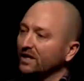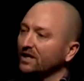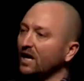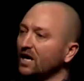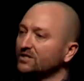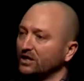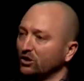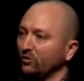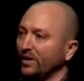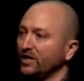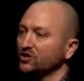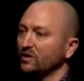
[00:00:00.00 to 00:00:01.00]
content
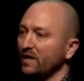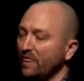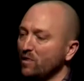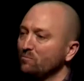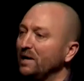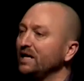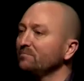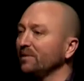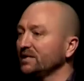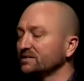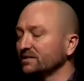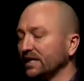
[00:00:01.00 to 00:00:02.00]
creation and the petabytes
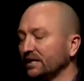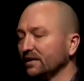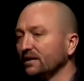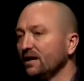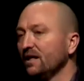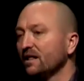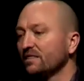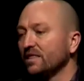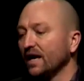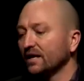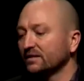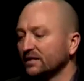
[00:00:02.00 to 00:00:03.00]
of data
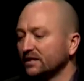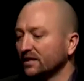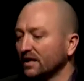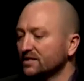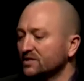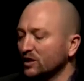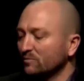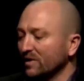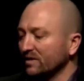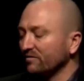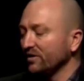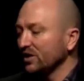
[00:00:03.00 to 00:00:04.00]
that the cinema and the
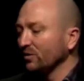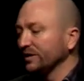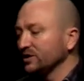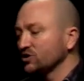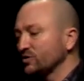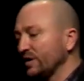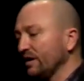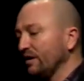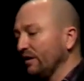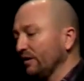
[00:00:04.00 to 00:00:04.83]
video industry are